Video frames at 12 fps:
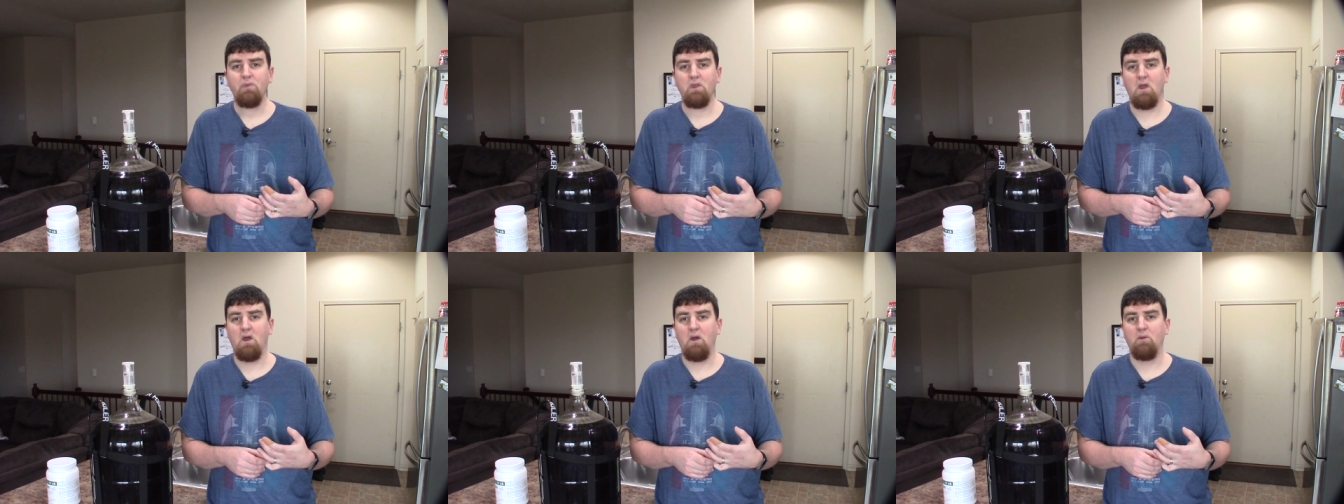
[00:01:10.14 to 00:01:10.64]

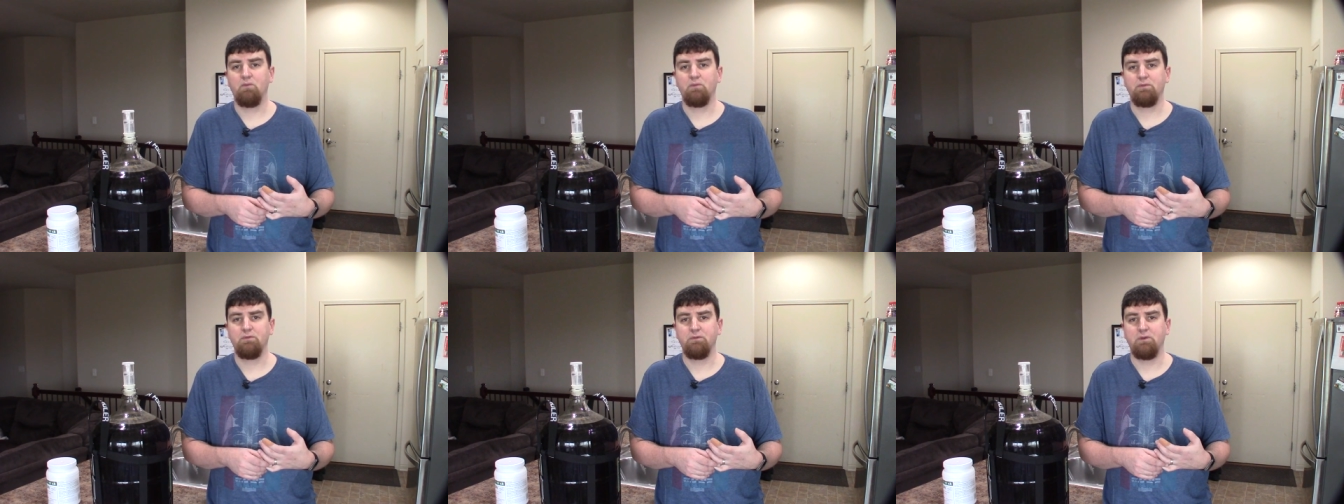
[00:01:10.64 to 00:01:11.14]

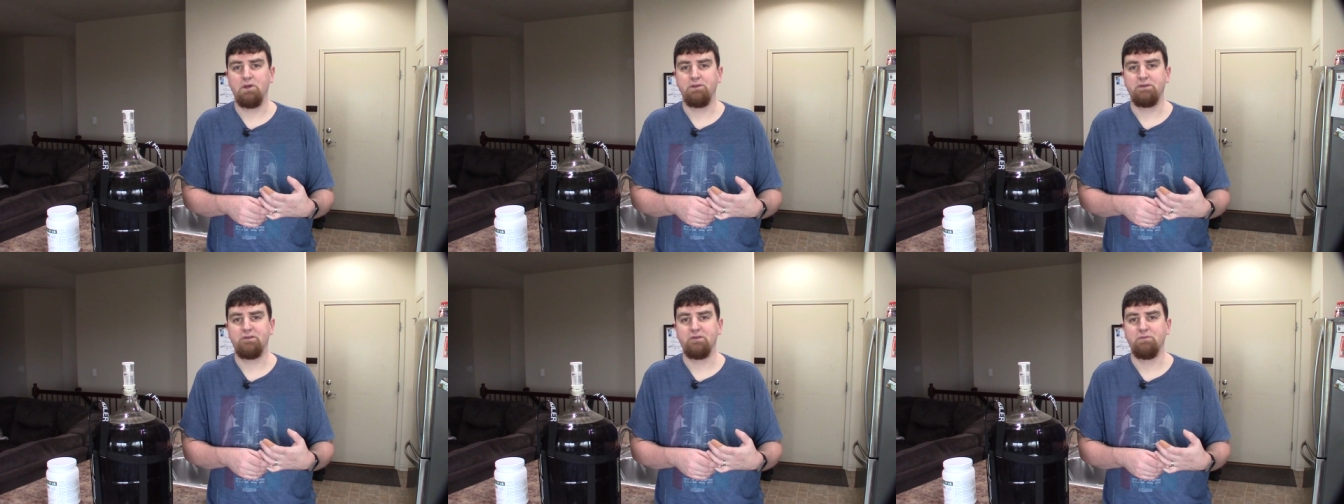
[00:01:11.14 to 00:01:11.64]
um, uh,
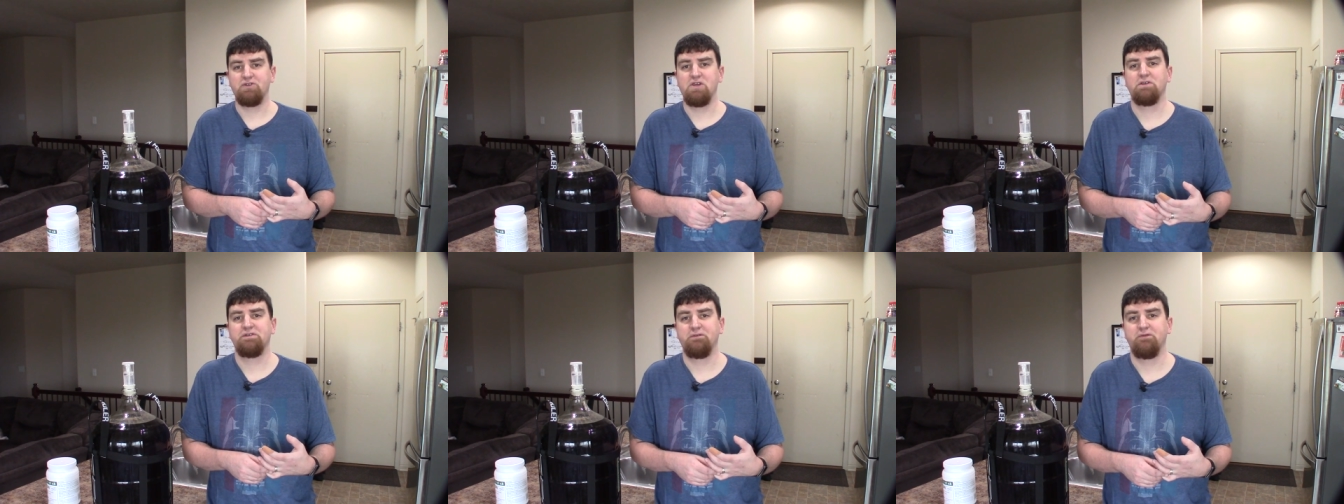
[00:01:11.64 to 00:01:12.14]
did some
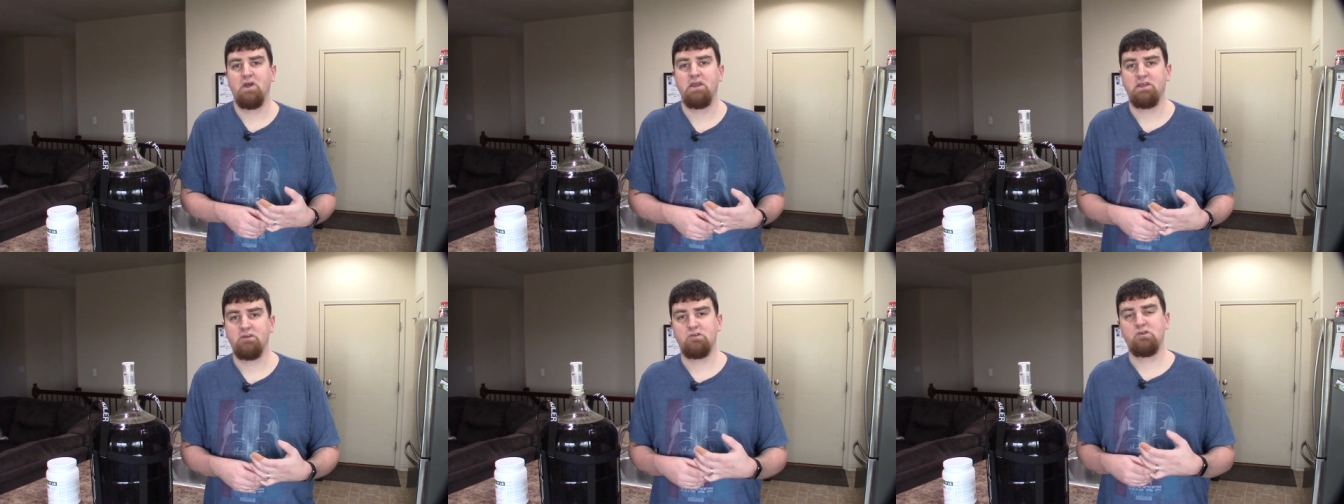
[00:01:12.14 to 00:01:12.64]
gelatin
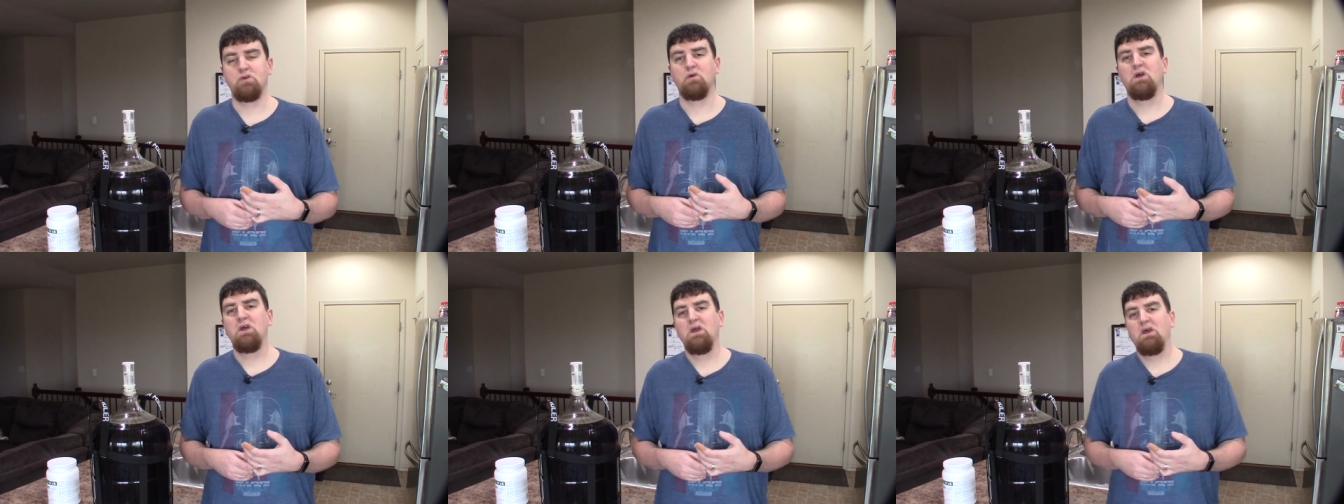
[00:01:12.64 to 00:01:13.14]
finings too
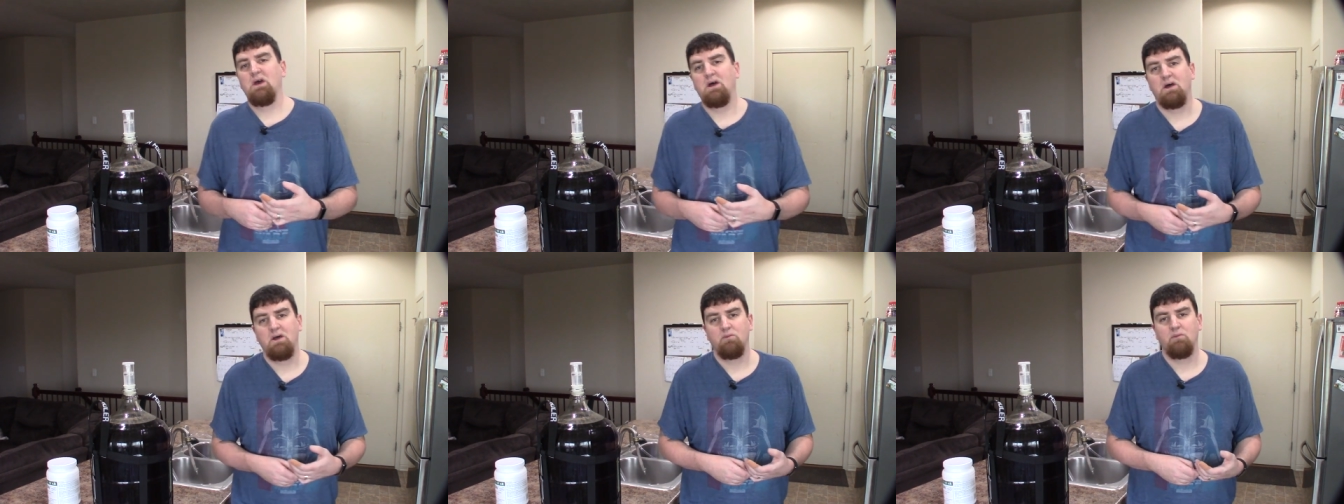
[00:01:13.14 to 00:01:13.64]

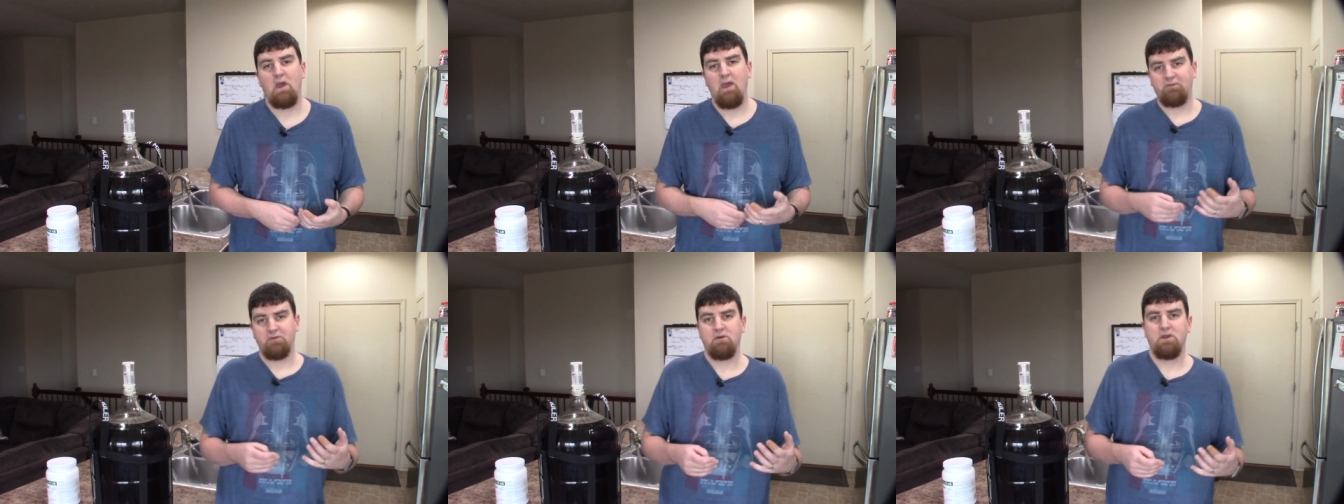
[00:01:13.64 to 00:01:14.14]
um,
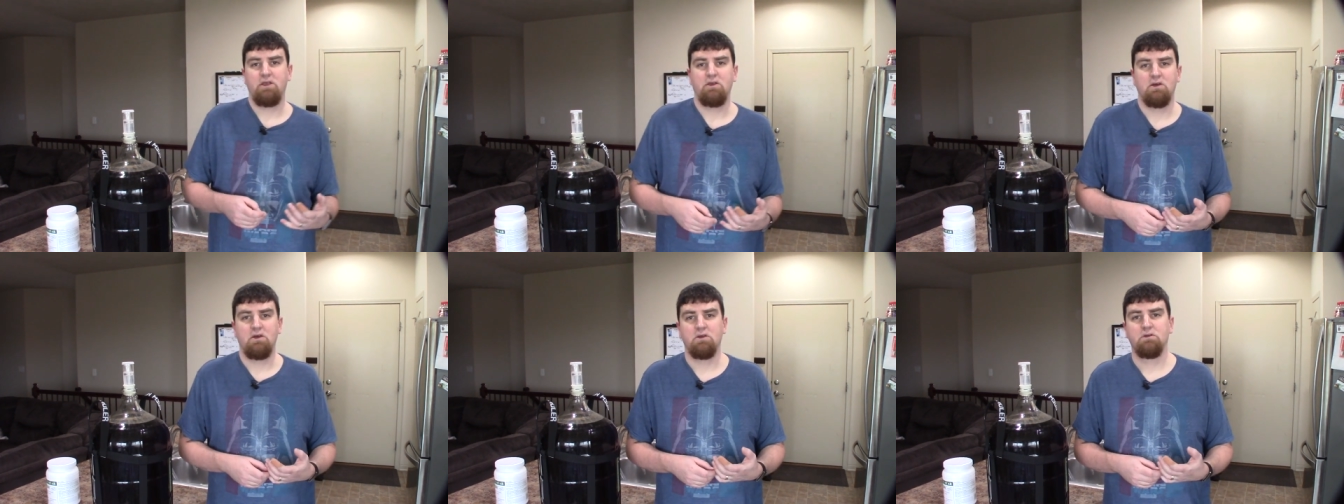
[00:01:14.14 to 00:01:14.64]
after a uh,
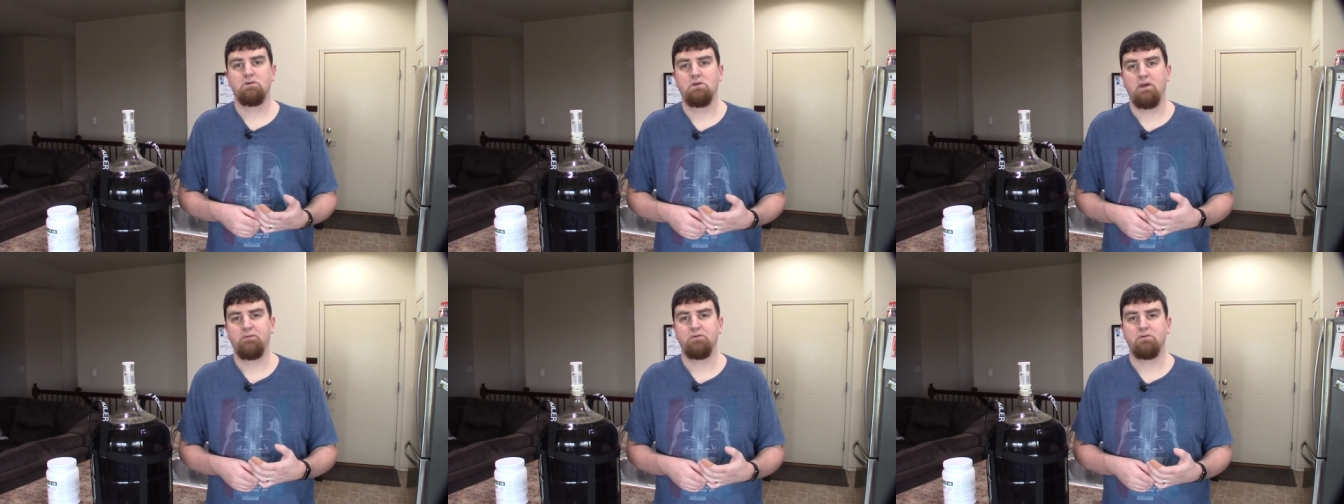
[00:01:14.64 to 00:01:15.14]

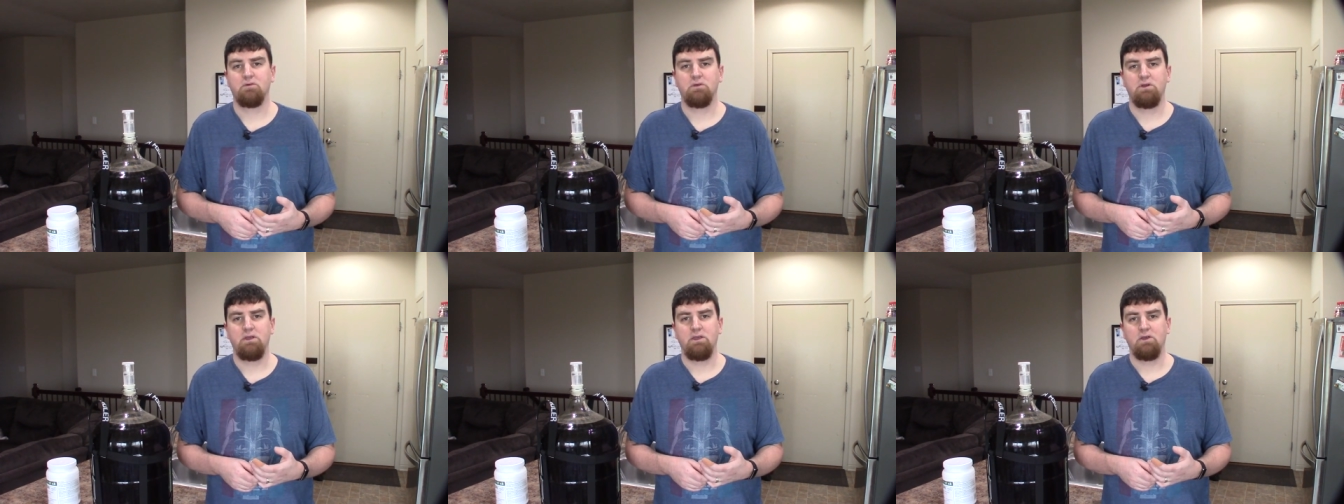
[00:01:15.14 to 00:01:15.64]
after
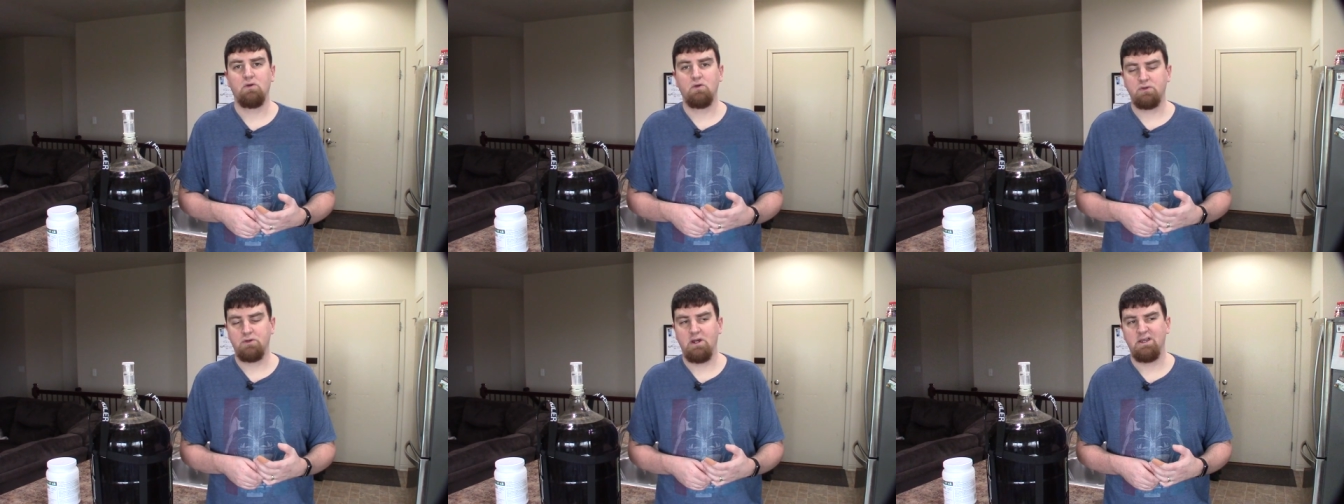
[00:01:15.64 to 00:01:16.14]
a
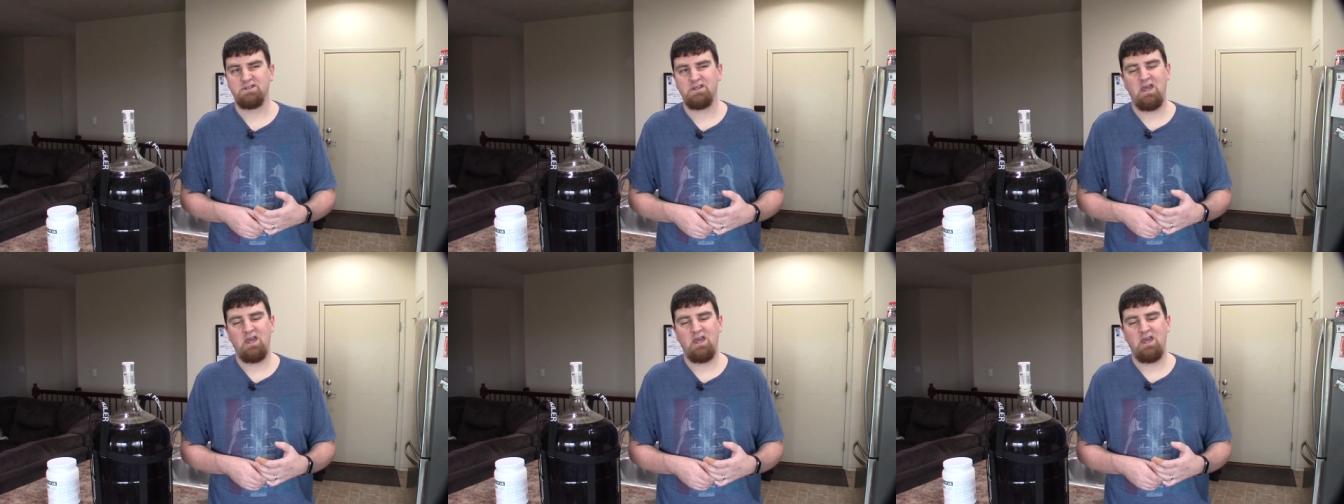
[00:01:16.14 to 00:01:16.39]
cold crash.